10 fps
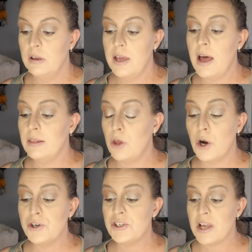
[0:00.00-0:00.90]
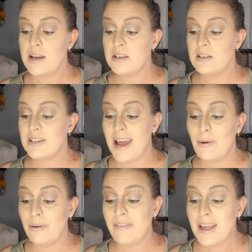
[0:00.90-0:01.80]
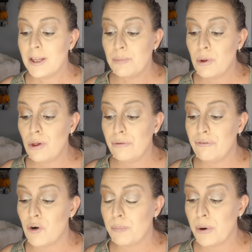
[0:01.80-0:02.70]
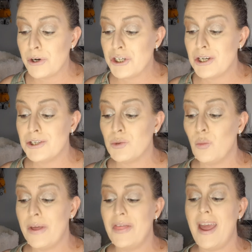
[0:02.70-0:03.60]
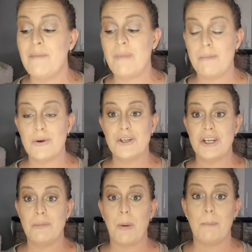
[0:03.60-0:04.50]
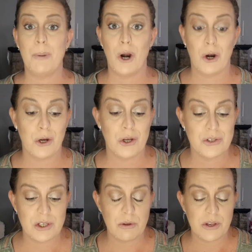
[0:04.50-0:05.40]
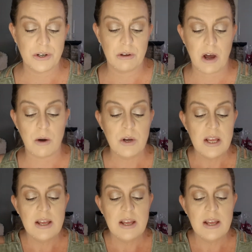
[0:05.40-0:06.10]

Yeah, large sizes now available for purchase with a membership perk. So there you go.